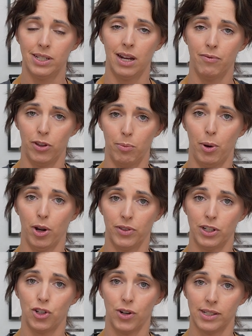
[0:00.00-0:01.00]
it's time for the part
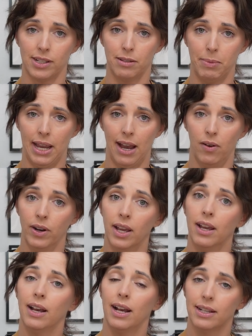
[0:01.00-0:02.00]
that stresses me out.
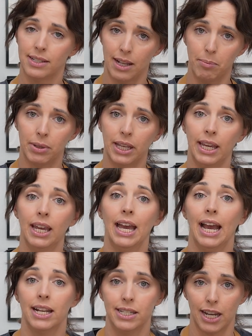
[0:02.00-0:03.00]
Assembly
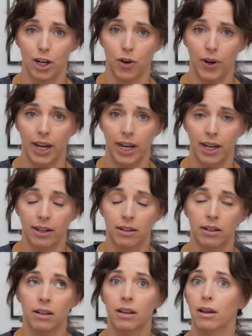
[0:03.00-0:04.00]
and decorating.
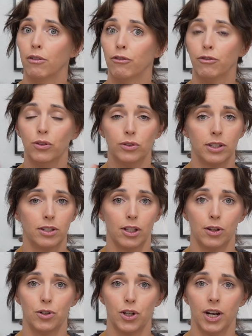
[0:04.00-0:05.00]
Full
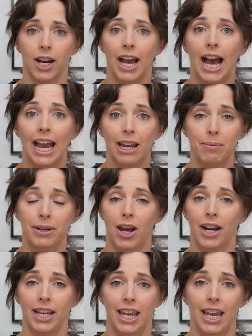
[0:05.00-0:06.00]
disclosure, I am
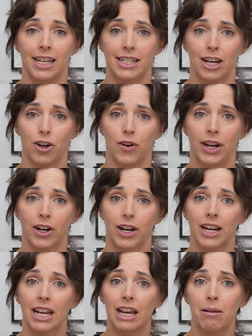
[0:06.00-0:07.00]
not a cake
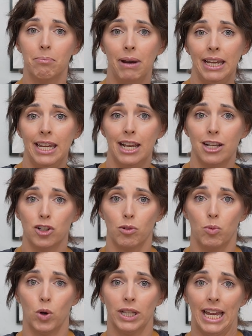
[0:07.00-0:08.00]
decorator. My cakes are
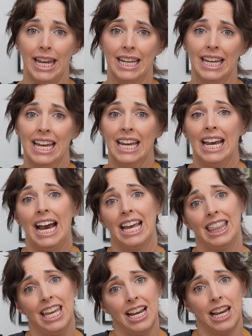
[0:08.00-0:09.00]
more like, I
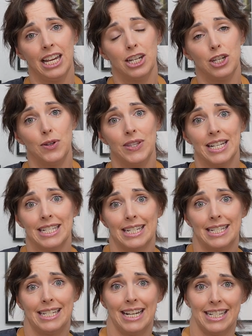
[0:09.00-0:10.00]
think I can do this,
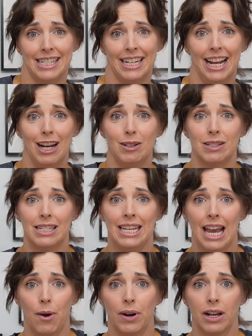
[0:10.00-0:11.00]
let's test it out, see
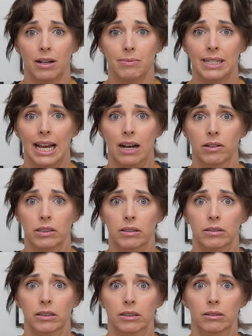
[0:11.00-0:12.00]
how it comes out. Oh
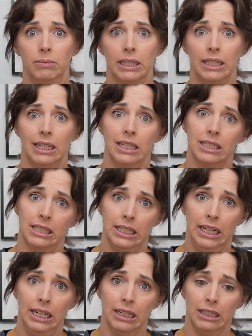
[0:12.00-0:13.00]
no, my cake is
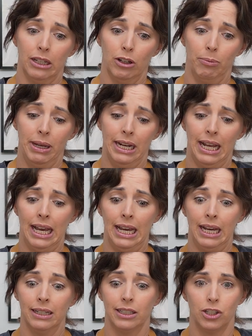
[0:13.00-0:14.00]
leaning a little bit.
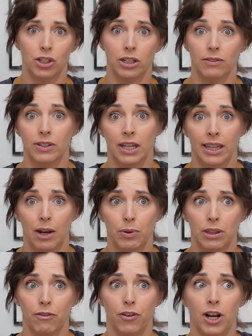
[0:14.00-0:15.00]
I shouldn't have done that with
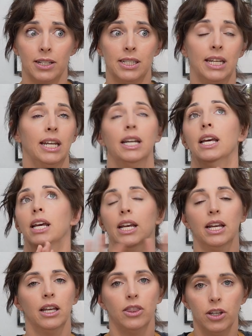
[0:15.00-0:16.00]
the frosting.
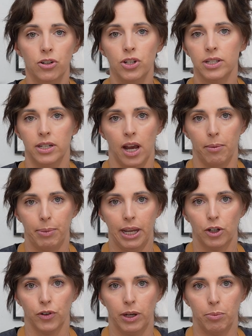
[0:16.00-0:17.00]
They're just not
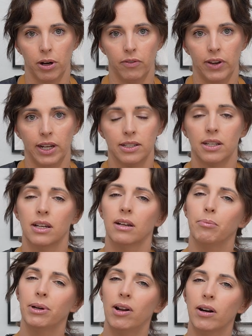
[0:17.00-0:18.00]
bakery perfect.
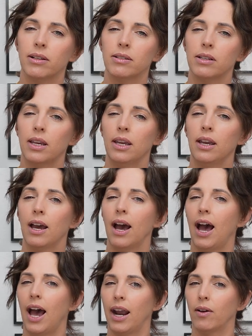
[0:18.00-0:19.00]
But honestly,
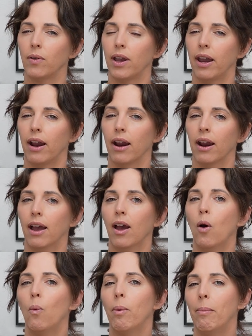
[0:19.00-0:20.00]
I don't care.
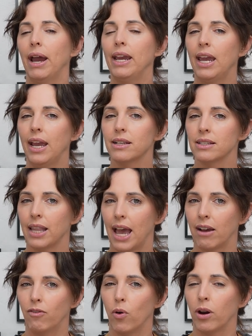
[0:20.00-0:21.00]
What my cakes
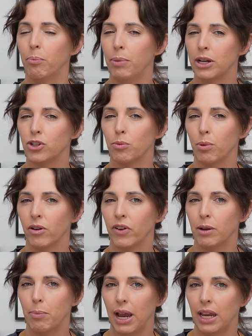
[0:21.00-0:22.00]
lack for in
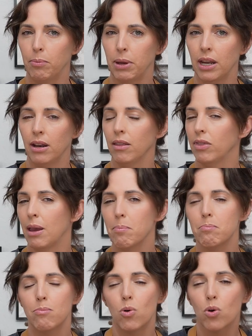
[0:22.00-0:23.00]
picture-perfect piping, they
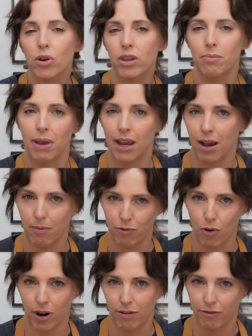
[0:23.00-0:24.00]
more than make up
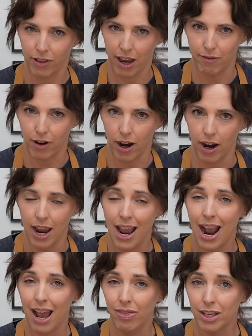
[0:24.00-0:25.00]
for in flavor.
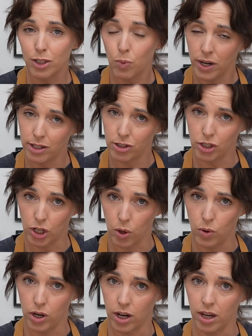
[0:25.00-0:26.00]
And this one is
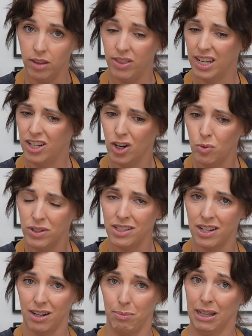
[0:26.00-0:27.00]
so good that no one's
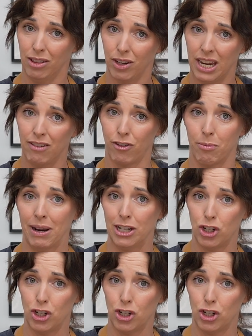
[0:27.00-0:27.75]
going to be looking for my